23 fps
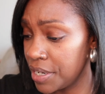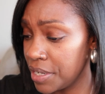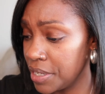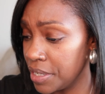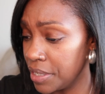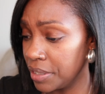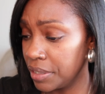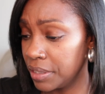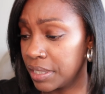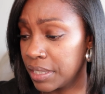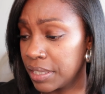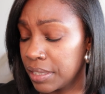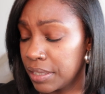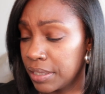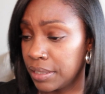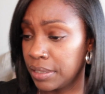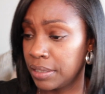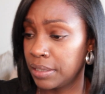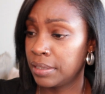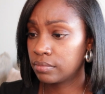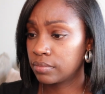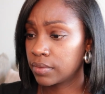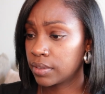in this?
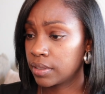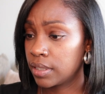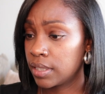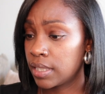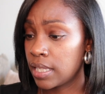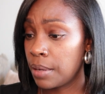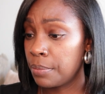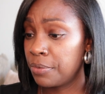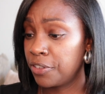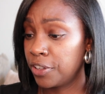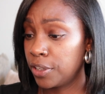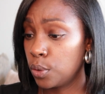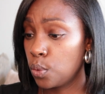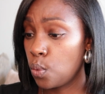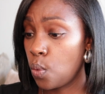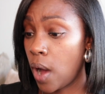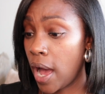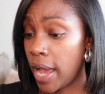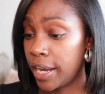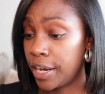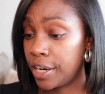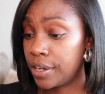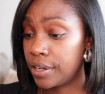Because I'm feeling
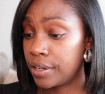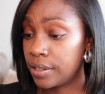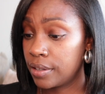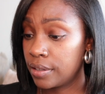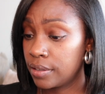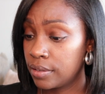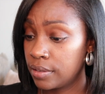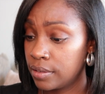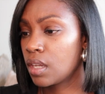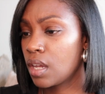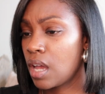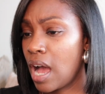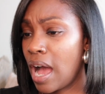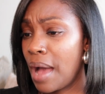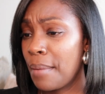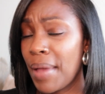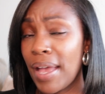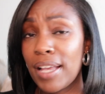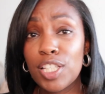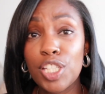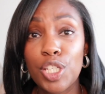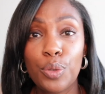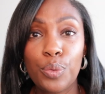wired. I'm
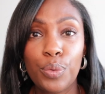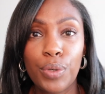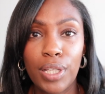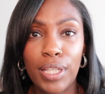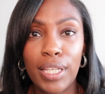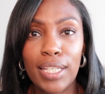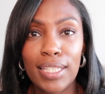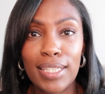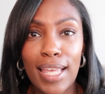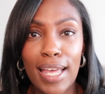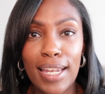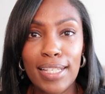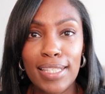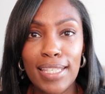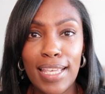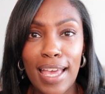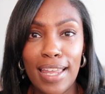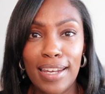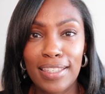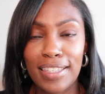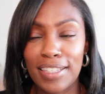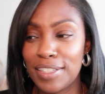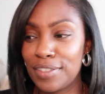actually really excited to
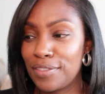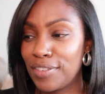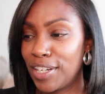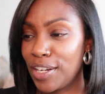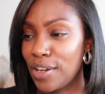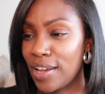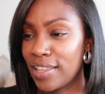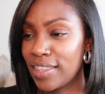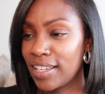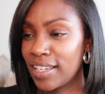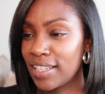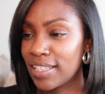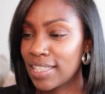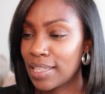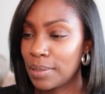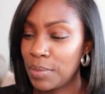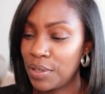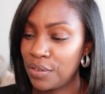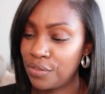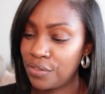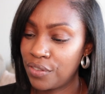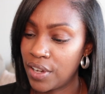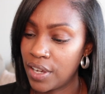edit this video. I think it's gonna
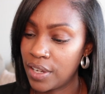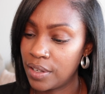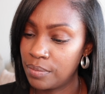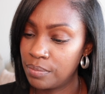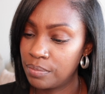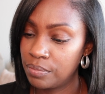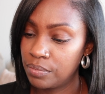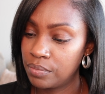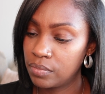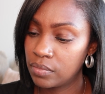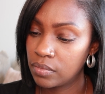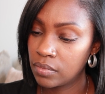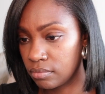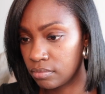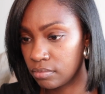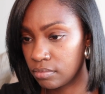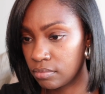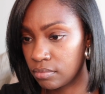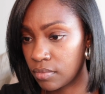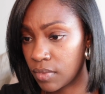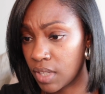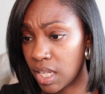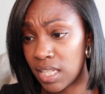be fun.
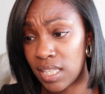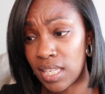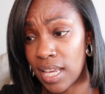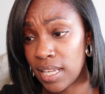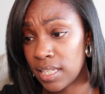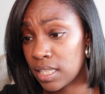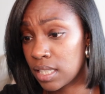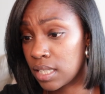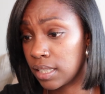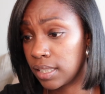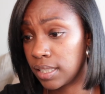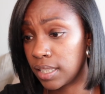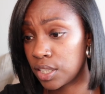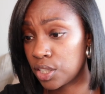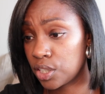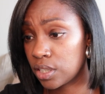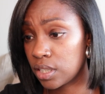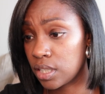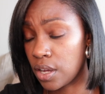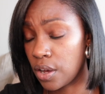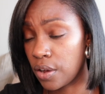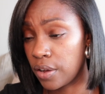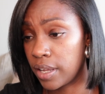It tastes
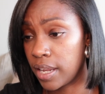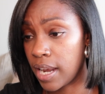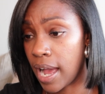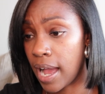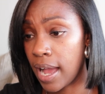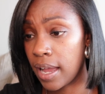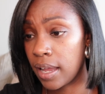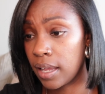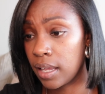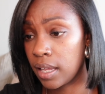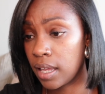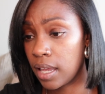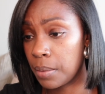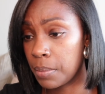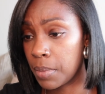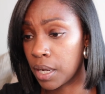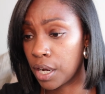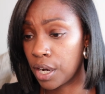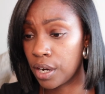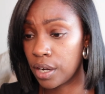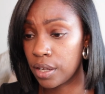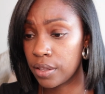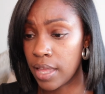delicious though, and I am
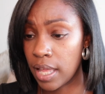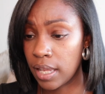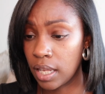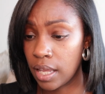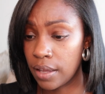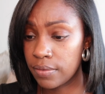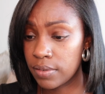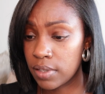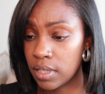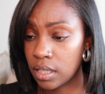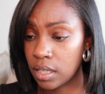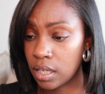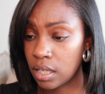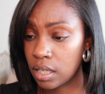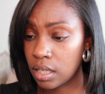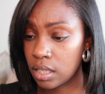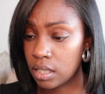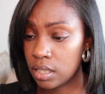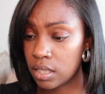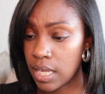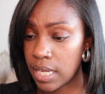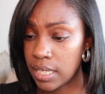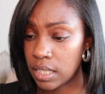a girl that loves the
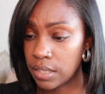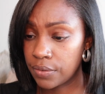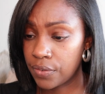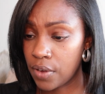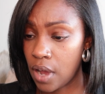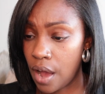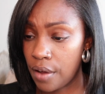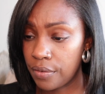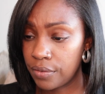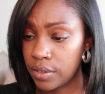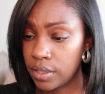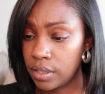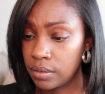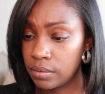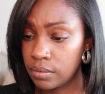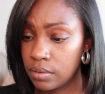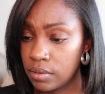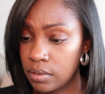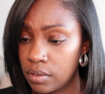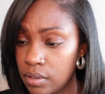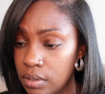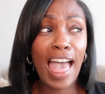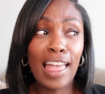taste of coffee.
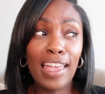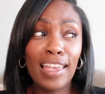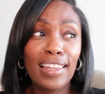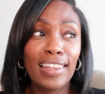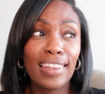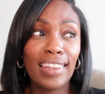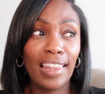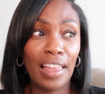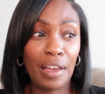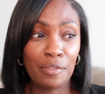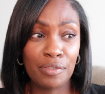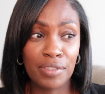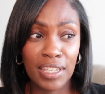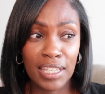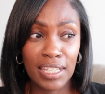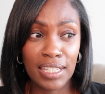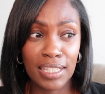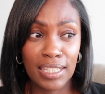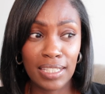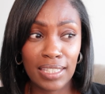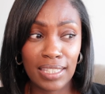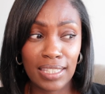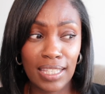I love
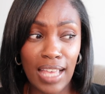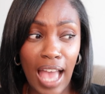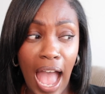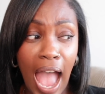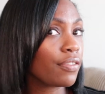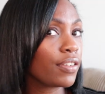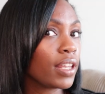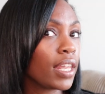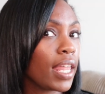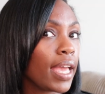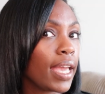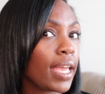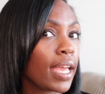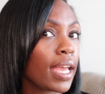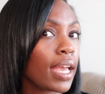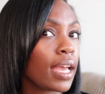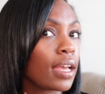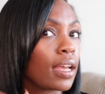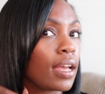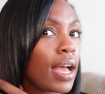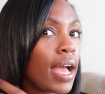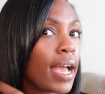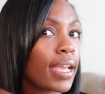this. I feel like
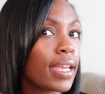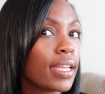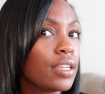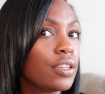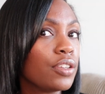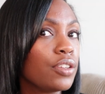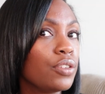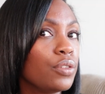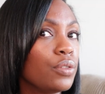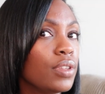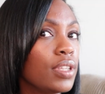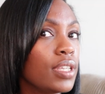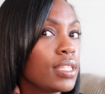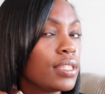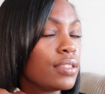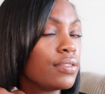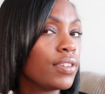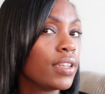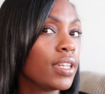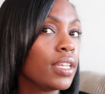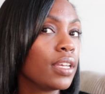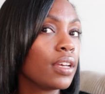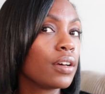I can do these
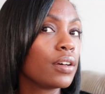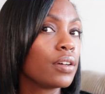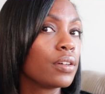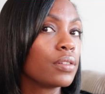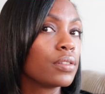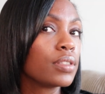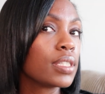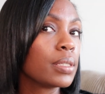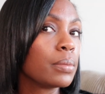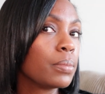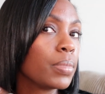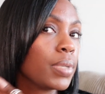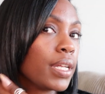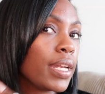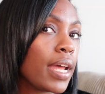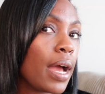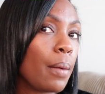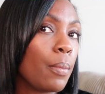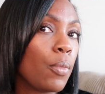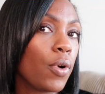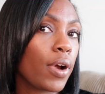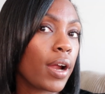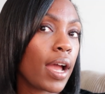videos and put
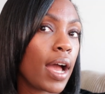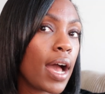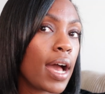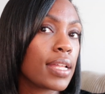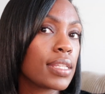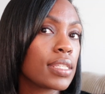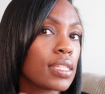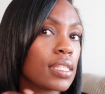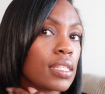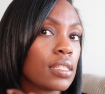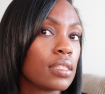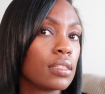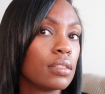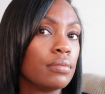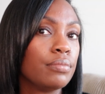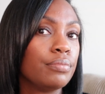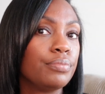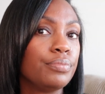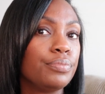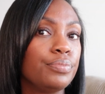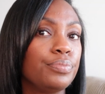out more content,